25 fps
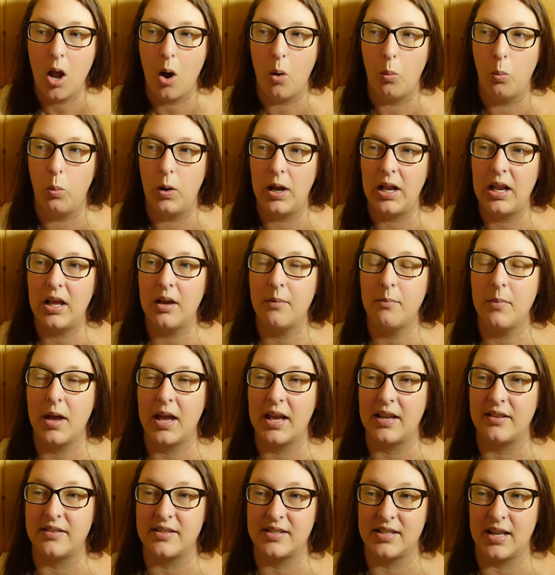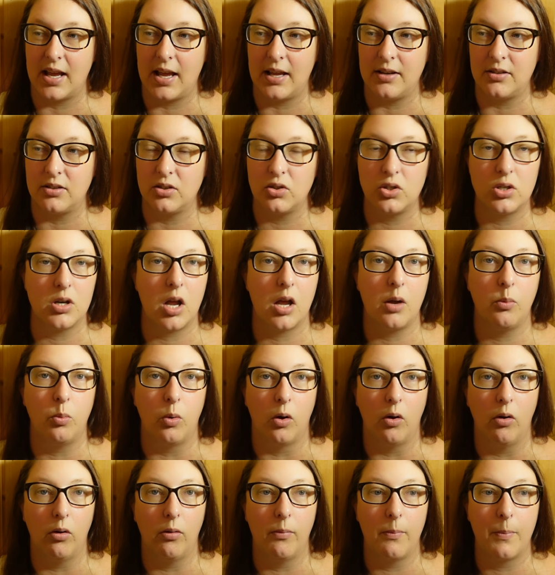William has said, do you know
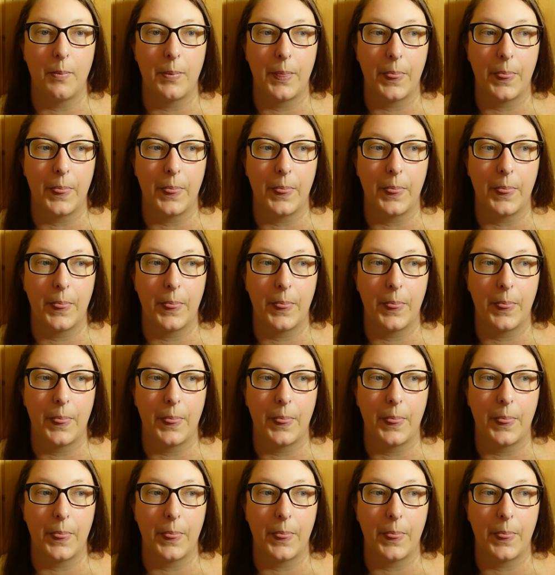what,